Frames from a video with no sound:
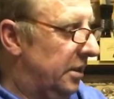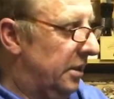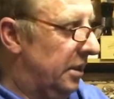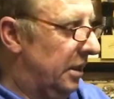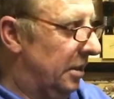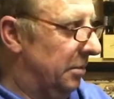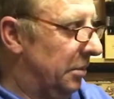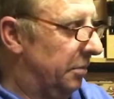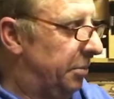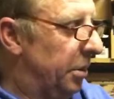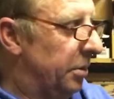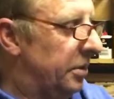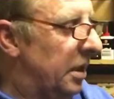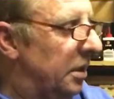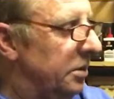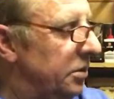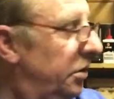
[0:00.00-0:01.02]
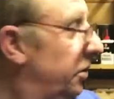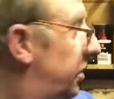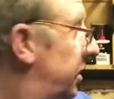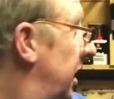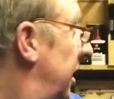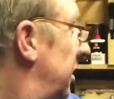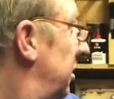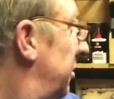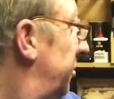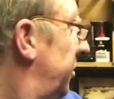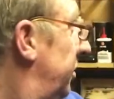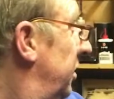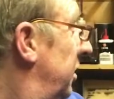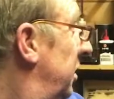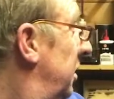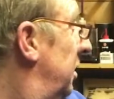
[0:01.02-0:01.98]
I'll put that new setup
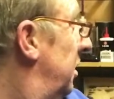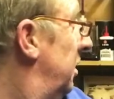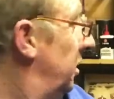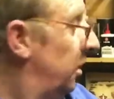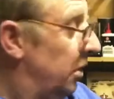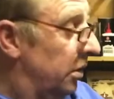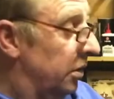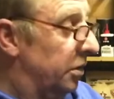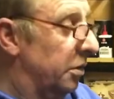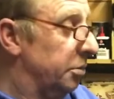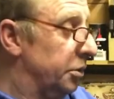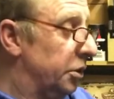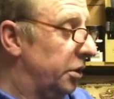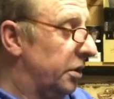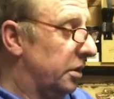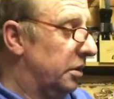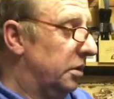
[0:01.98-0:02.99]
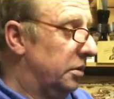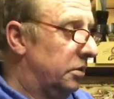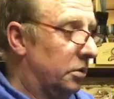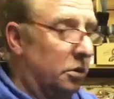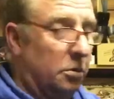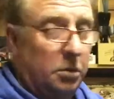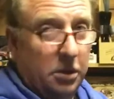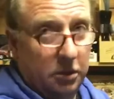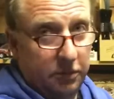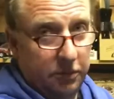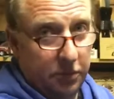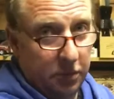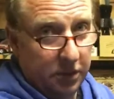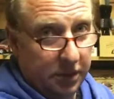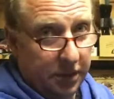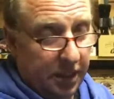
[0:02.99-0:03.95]
on the Mugen, so I'm looking
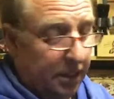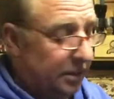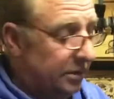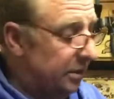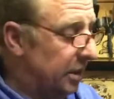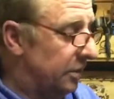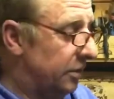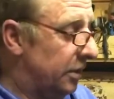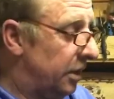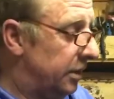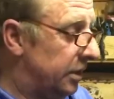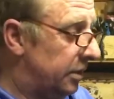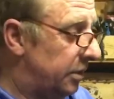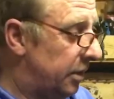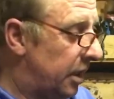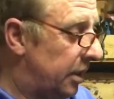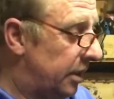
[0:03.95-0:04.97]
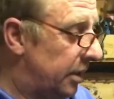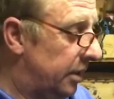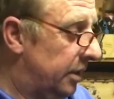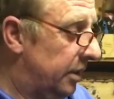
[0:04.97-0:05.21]
forward to testing it around the track